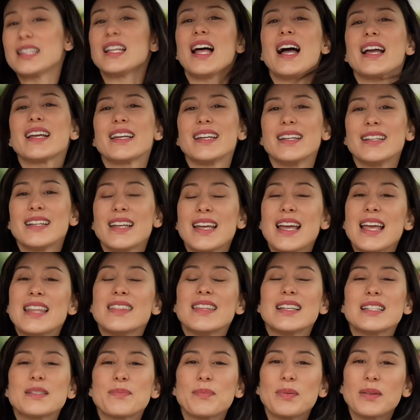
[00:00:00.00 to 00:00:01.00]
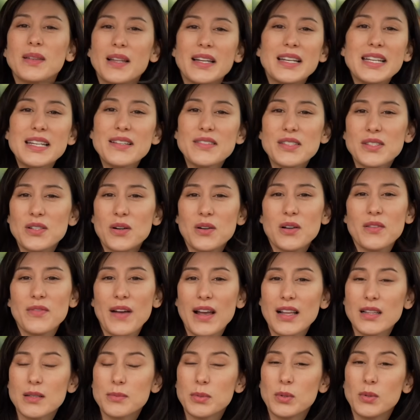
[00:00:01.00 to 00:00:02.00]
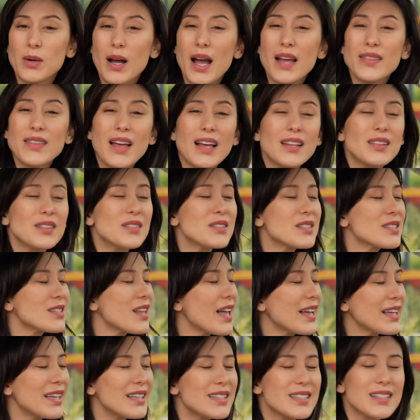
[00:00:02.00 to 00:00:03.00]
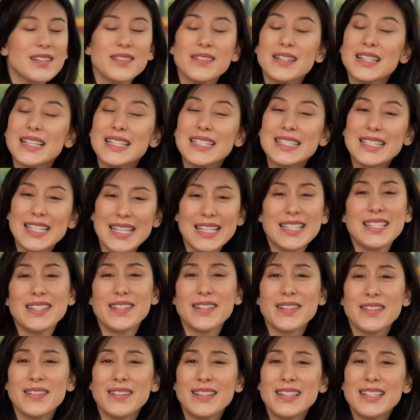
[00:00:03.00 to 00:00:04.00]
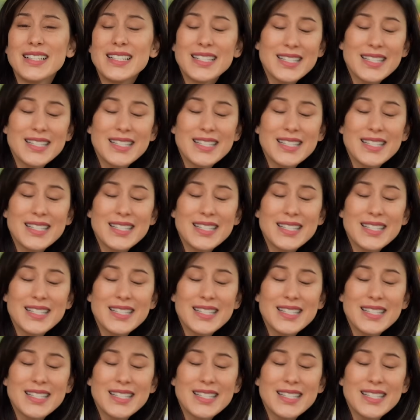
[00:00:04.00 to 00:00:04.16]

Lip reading: like it, there's plenty of stock available and that looks like it's going to continue.